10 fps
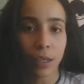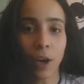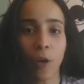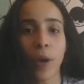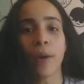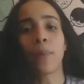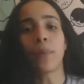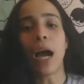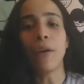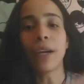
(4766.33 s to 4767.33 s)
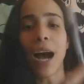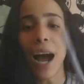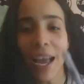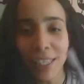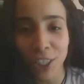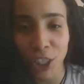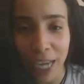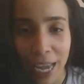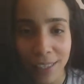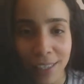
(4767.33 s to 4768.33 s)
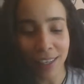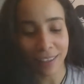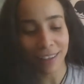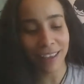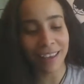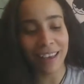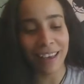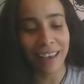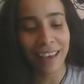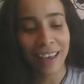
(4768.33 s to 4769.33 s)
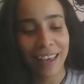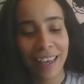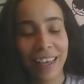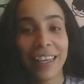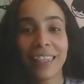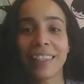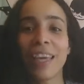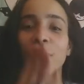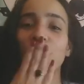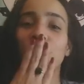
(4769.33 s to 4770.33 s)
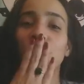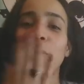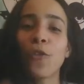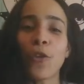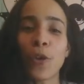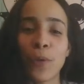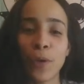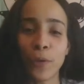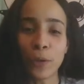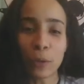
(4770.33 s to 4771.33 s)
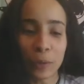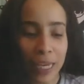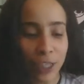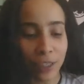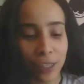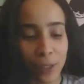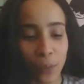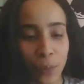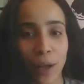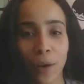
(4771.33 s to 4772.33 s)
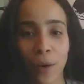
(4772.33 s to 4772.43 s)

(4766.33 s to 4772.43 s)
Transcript: No, wait, Brown Eyes Gent. Thank you for your beautiful donation as well.